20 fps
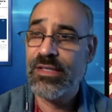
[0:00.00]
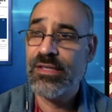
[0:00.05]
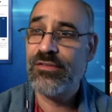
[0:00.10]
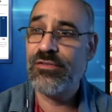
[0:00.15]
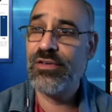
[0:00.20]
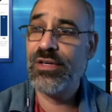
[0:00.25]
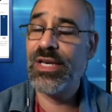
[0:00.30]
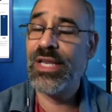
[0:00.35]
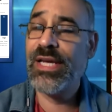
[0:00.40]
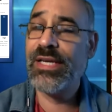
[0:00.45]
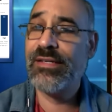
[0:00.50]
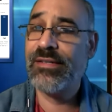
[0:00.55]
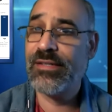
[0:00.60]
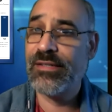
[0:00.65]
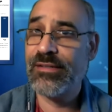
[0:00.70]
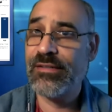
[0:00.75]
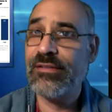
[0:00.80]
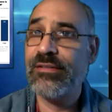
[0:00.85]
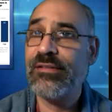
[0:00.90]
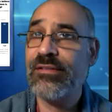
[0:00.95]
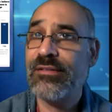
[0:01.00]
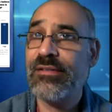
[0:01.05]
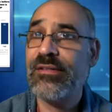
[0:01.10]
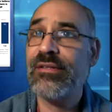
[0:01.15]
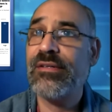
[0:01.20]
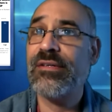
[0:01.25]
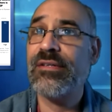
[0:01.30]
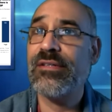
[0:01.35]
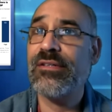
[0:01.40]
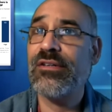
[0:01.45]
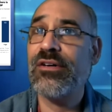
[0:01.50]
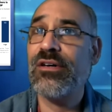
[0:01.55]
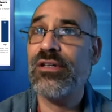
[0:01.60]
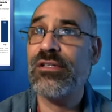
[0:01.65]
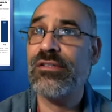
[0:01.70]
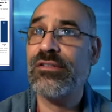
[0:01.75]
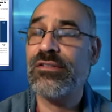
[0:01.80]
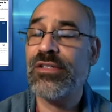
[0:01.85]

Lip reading: related knowledge.